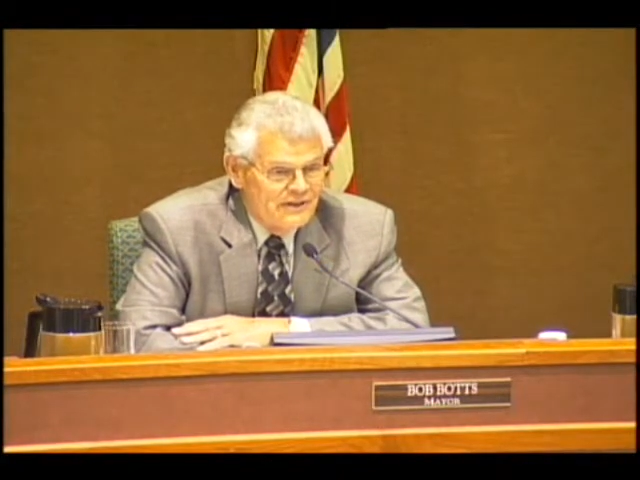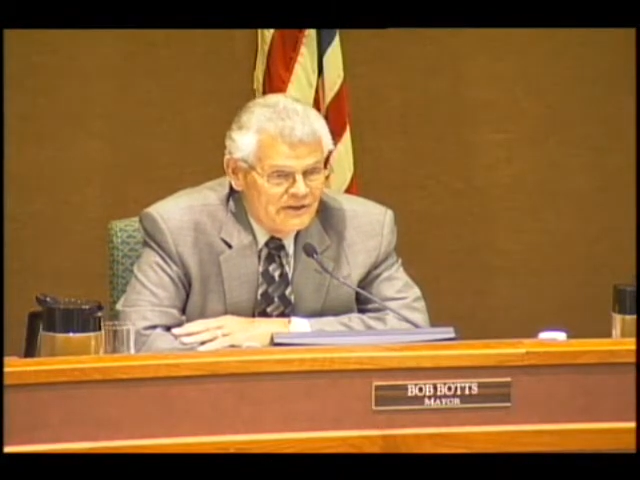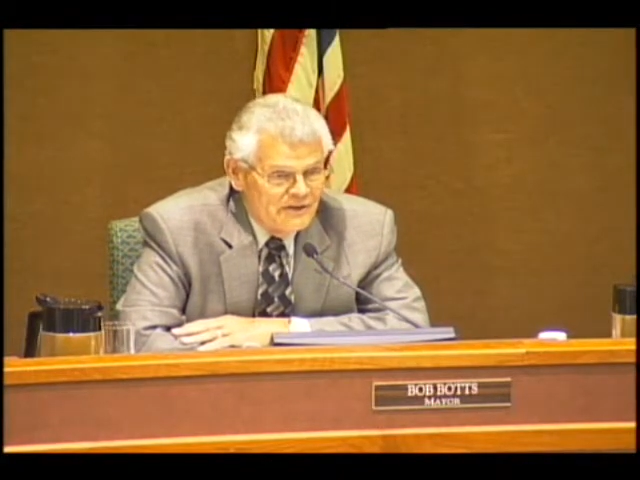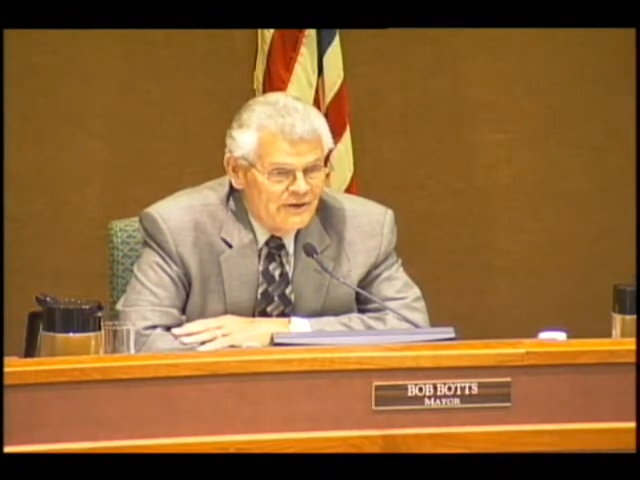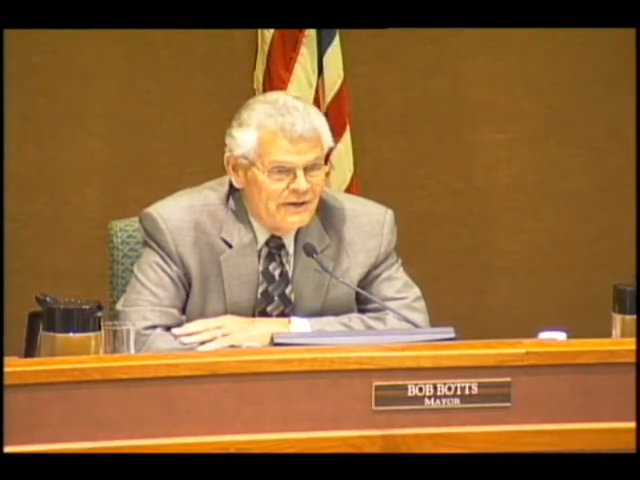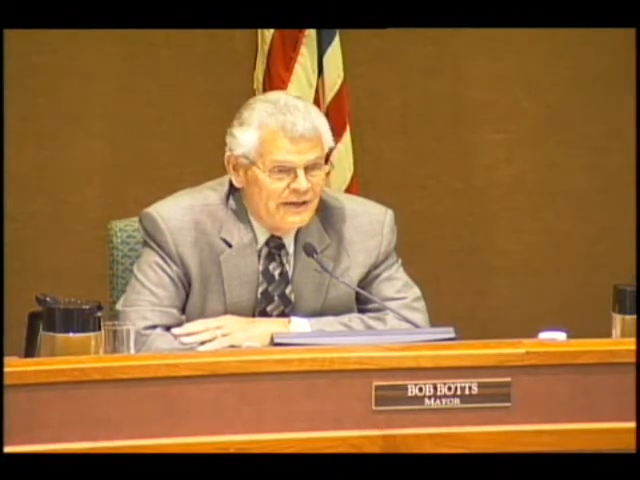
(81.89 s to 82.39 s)

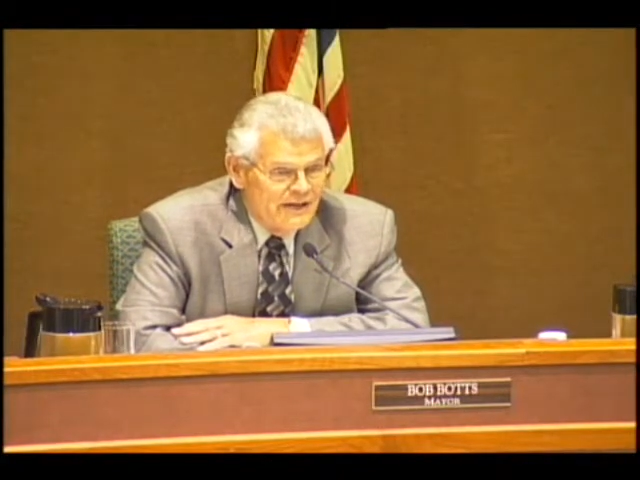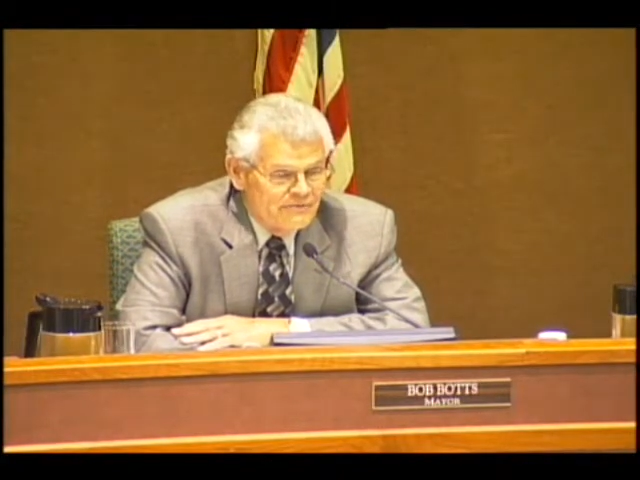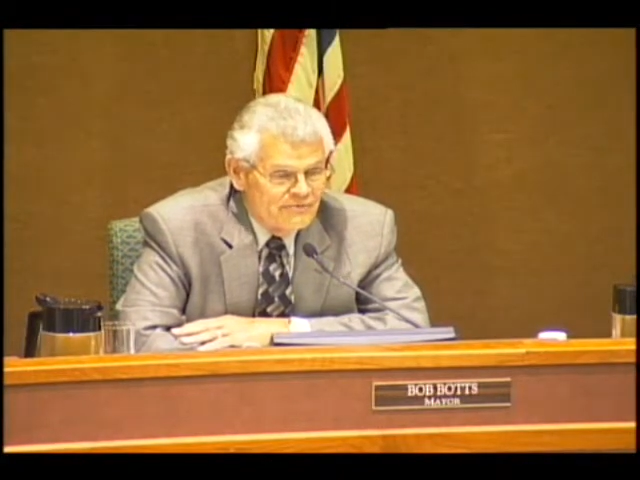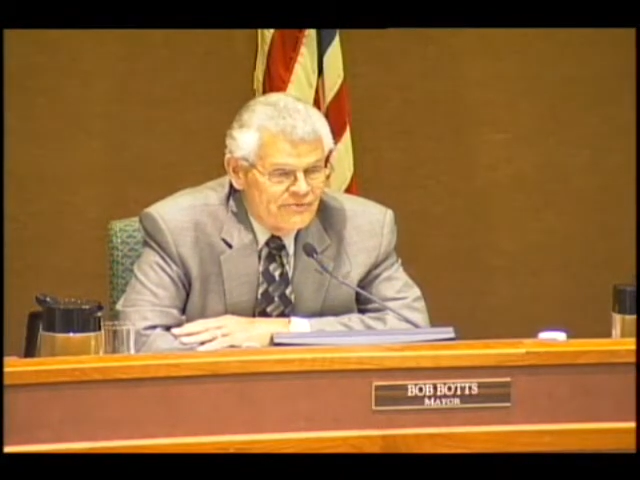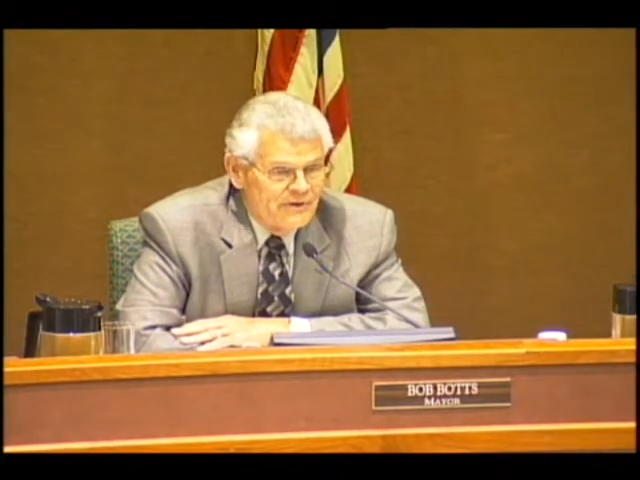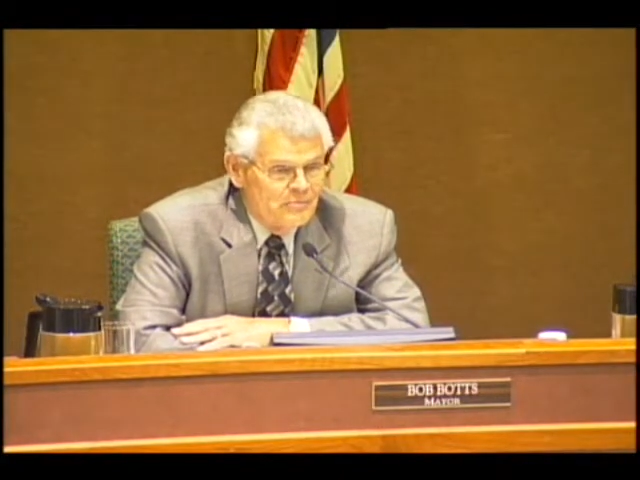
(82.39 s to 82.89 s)
hearing
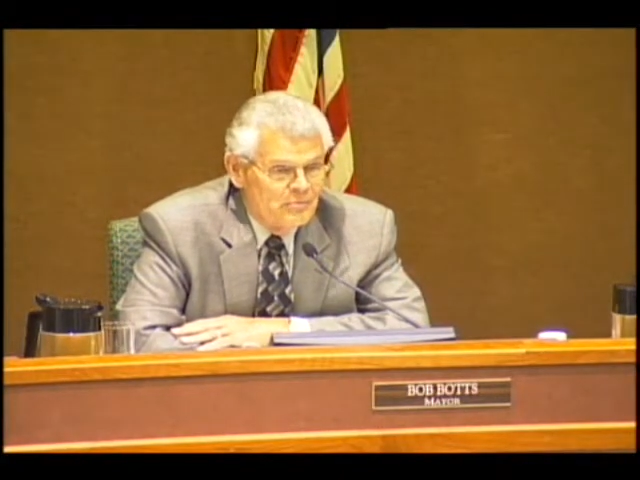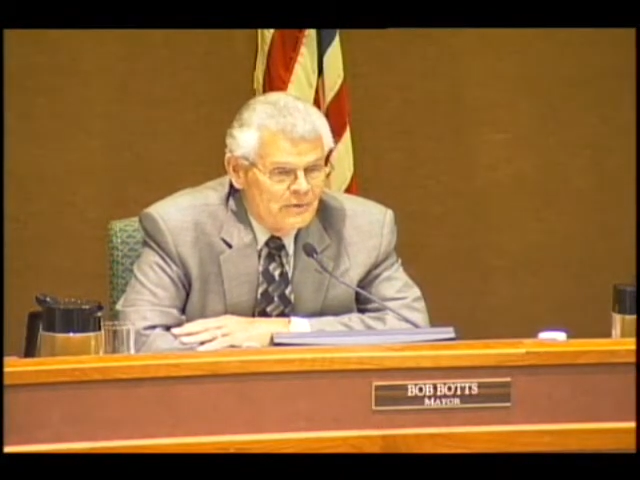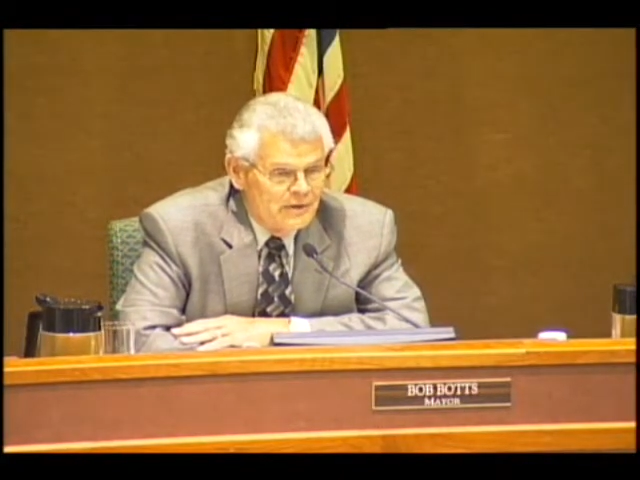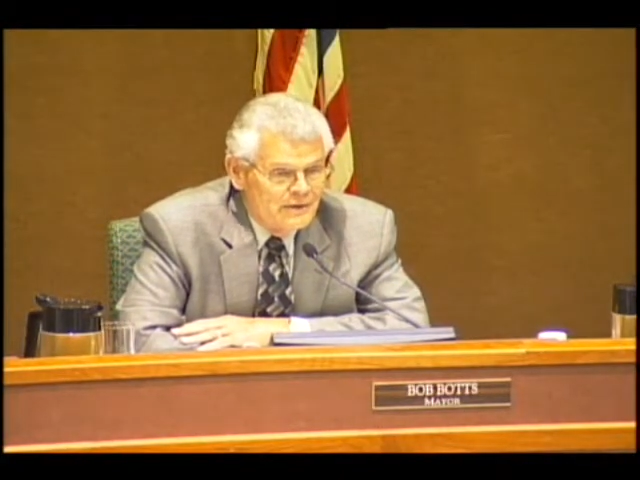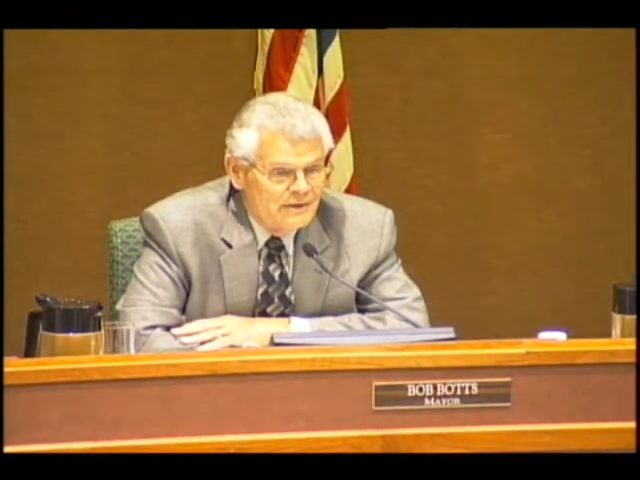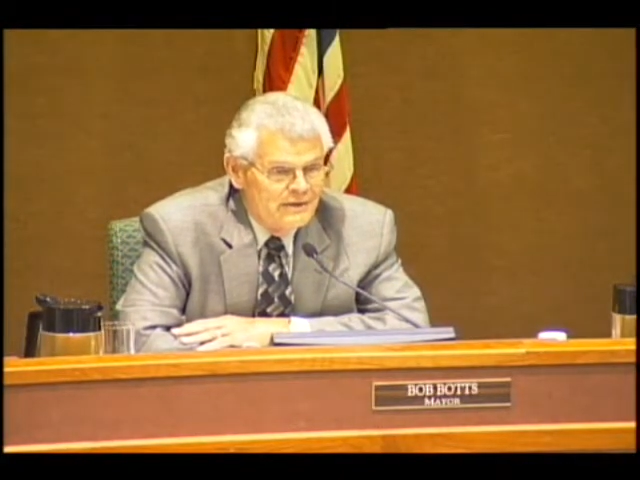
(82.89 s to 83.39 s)
that
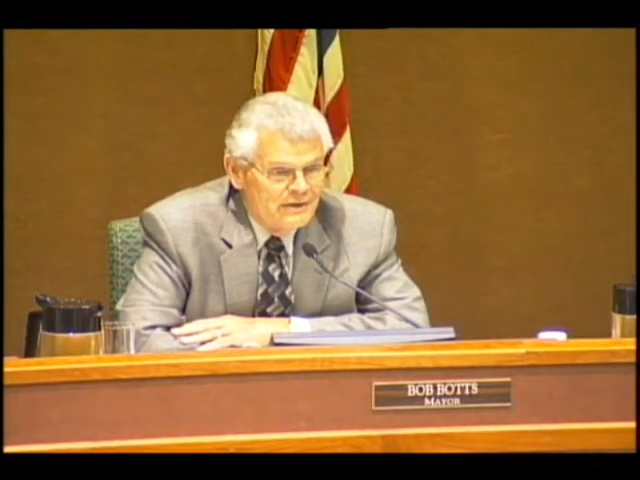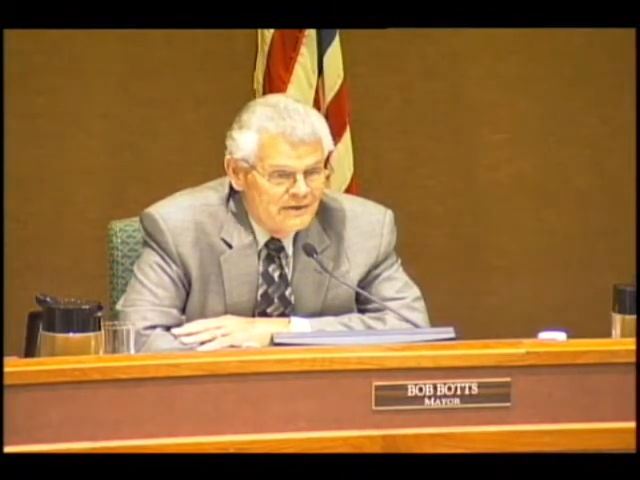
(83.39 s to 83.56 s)
from